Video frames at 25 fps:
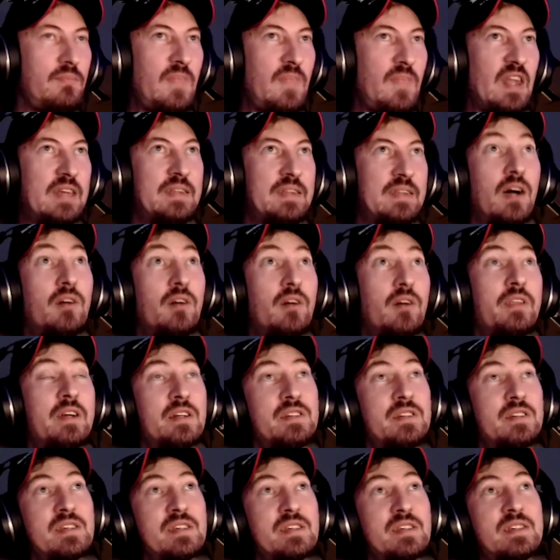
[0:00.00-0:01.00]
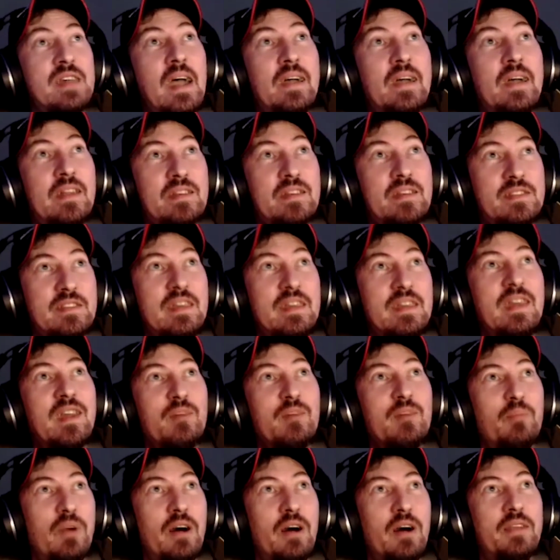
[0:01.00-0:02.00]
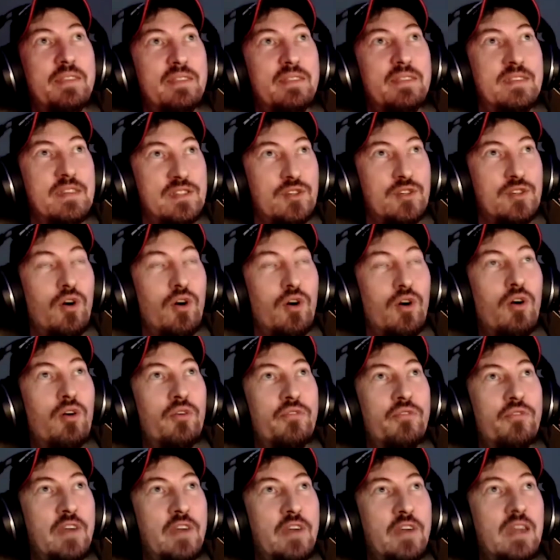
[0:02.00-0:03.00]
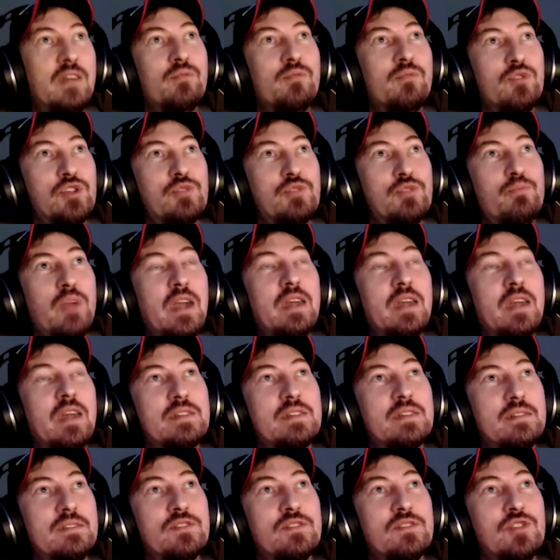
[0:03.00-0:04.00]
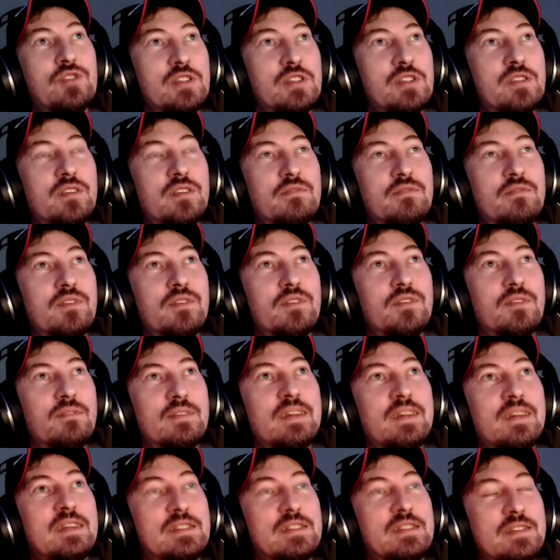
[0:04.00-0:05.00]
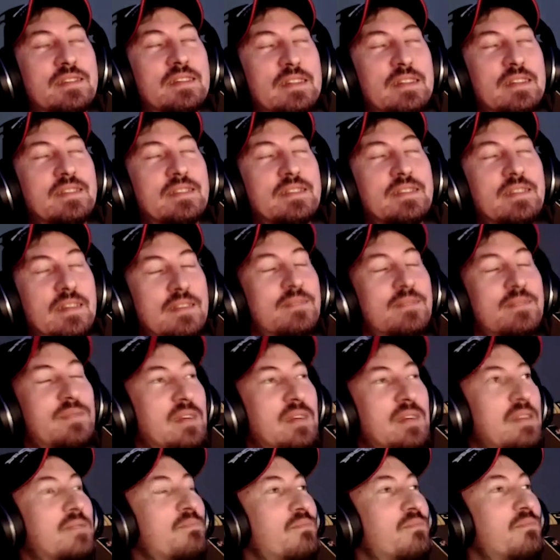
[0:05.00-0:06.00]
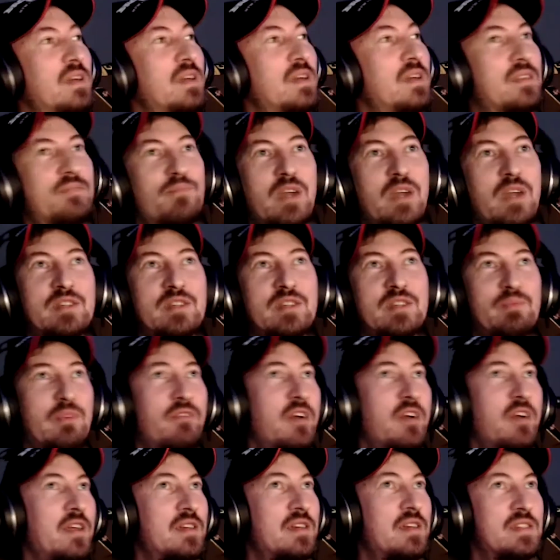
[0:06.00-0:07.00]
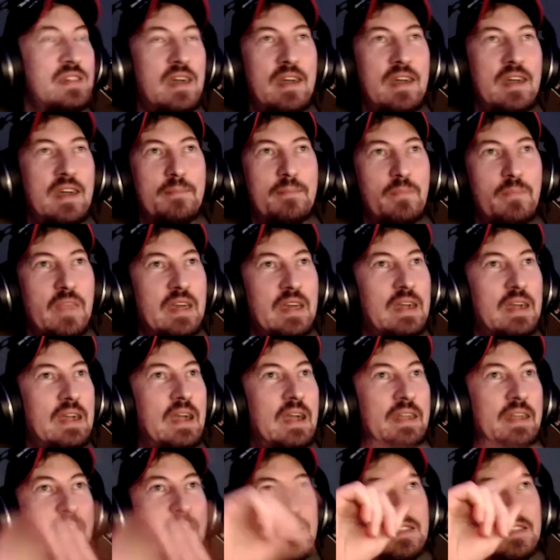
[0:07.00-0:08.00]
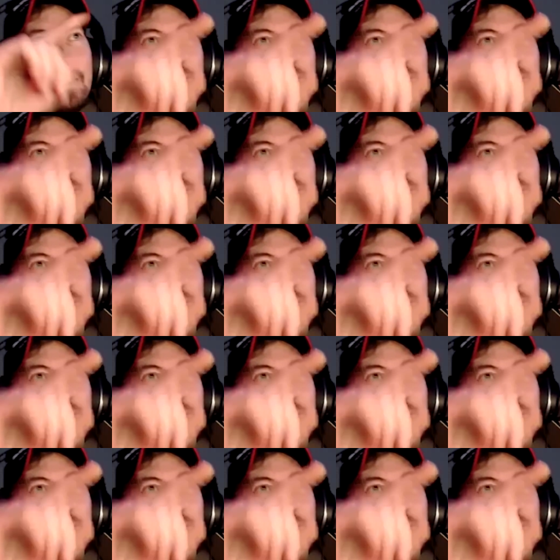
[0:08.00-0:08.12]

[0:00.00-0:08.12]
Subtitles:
Now there's the saddest thing about this whole thing, which makes just, it makes me very sad. And that's the